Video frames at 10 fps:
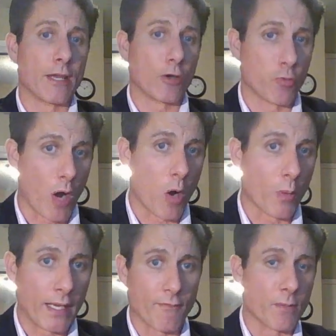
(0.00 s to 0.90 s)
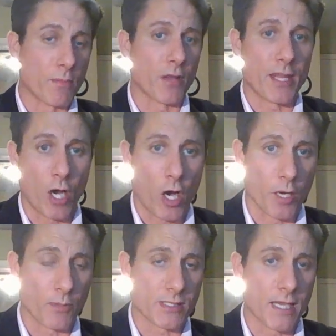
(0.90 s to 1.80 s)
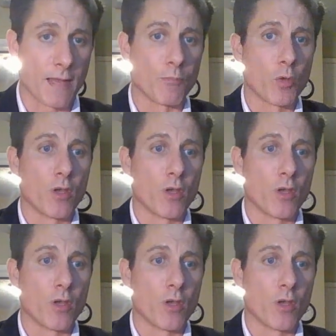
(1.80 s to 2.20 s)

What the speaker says: growing every month at 100%,